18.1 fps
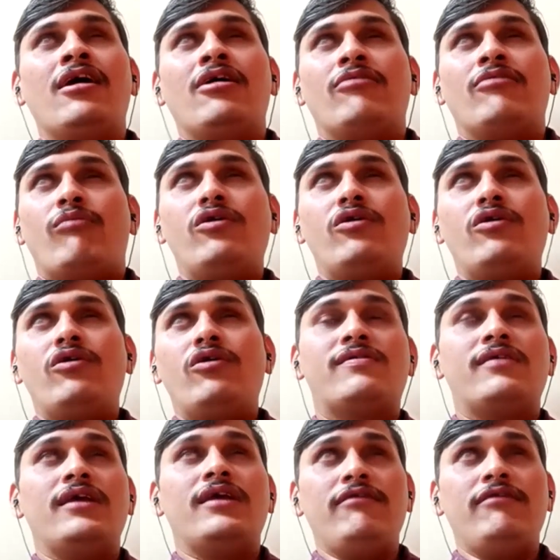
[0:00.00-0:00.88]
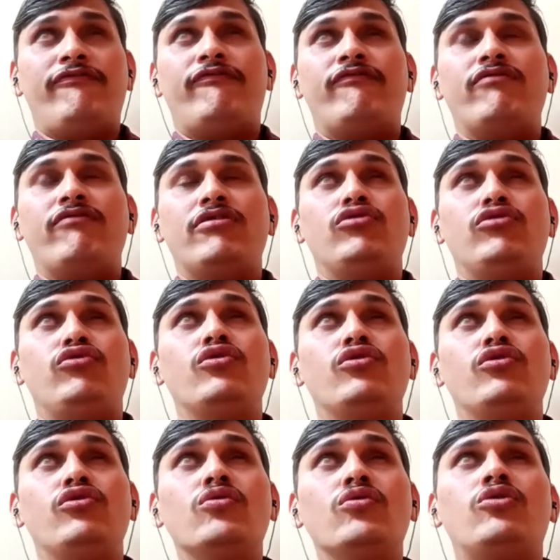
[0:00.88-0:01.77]
boss, if
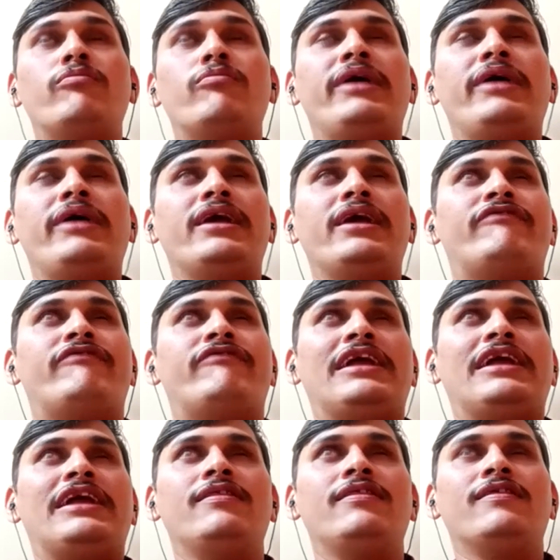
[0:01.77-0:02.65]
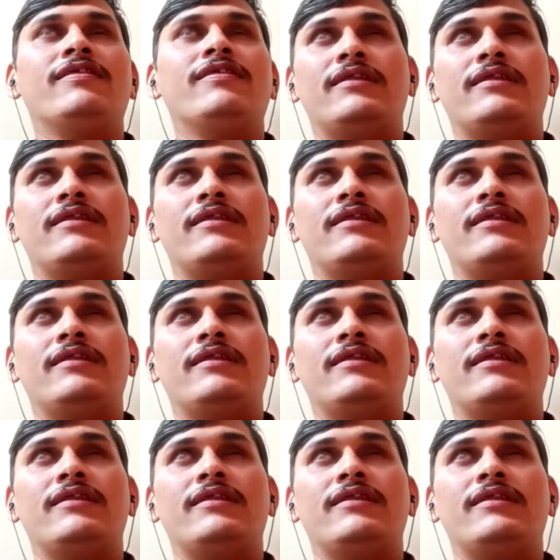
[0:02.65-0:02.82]
you want to make friends,